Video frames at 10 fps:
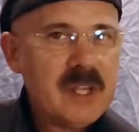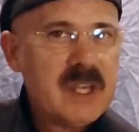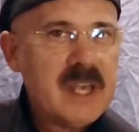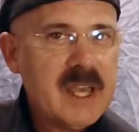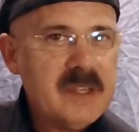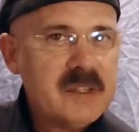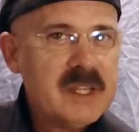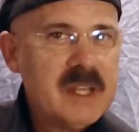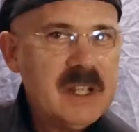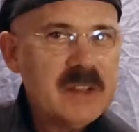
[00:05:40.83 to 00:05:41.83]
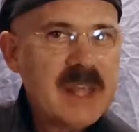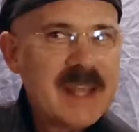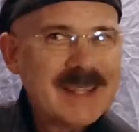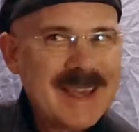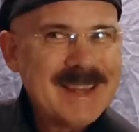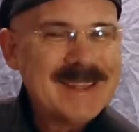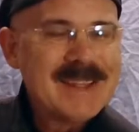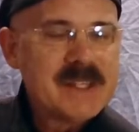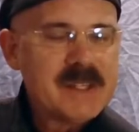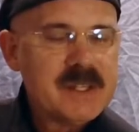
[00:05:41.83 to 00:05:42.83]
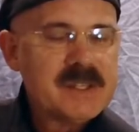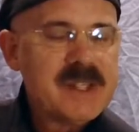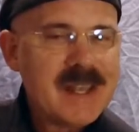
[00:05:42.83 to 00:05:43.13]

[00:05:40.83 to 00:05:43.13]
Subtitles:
and you can hear that kind of dissonance,